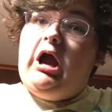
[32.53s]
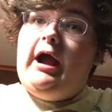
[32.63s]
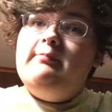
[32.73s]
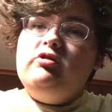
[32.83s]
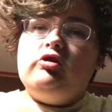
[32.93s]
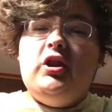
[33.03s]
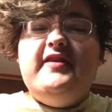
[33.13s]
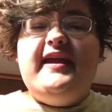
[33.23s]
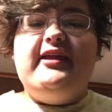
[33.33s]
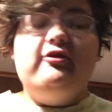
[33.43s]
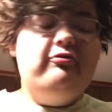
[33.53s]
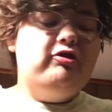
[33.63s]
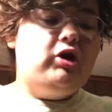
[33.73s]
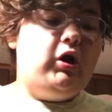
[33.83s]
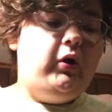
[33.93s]
I'm just going to take you
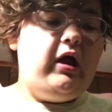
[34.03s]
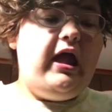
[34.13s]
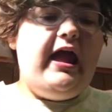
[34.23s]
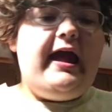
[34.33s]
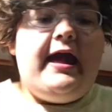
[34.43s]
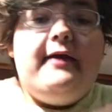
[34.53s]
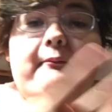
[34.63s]
through a